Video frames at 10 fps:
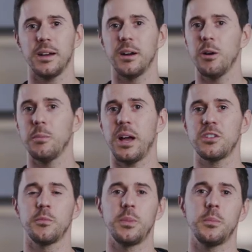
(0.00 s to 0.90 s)
a whole
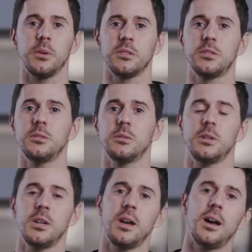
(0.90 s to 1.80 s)
bunch of people
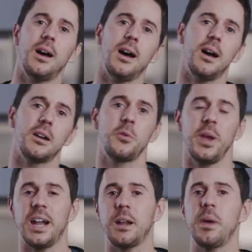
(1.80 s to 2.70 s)
to uh,
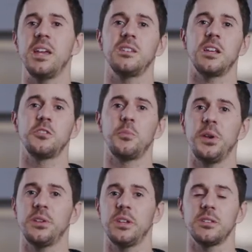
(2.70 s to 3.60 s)
create an amazing
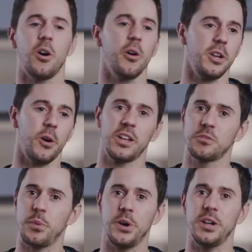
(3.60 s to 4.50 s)
experiences. Audio
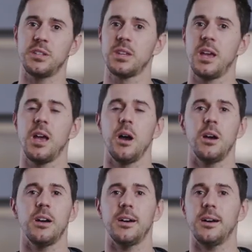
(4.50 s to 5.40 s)
experts,
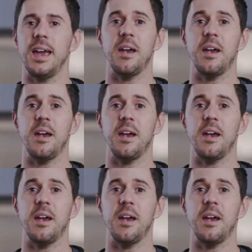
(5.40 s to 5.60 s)
uh,